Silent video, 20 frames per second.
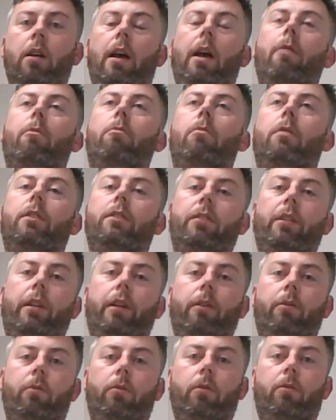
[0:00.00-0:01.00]
And what
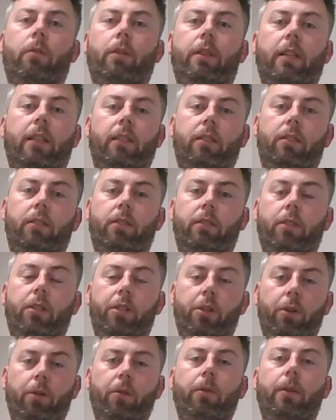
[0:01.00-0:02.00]
that's
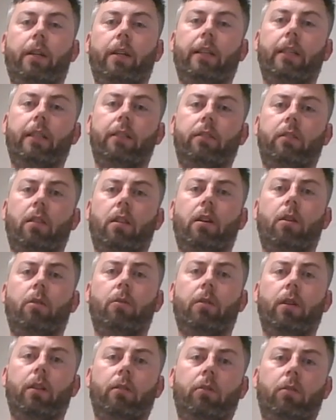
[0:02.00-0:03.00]
doing is
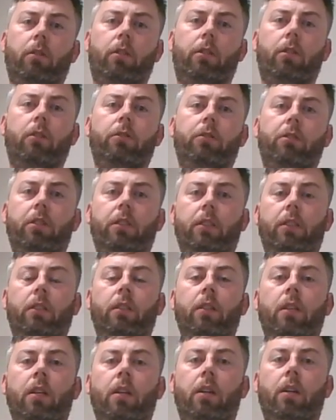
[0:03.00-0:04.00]
lowering or
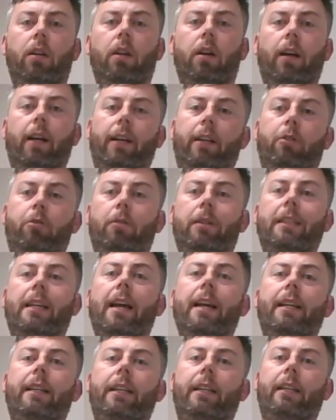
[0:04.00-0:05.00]
reducing and
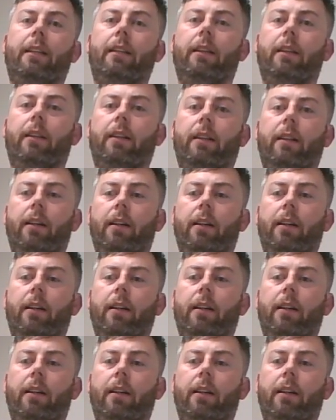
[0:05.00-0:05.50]
creating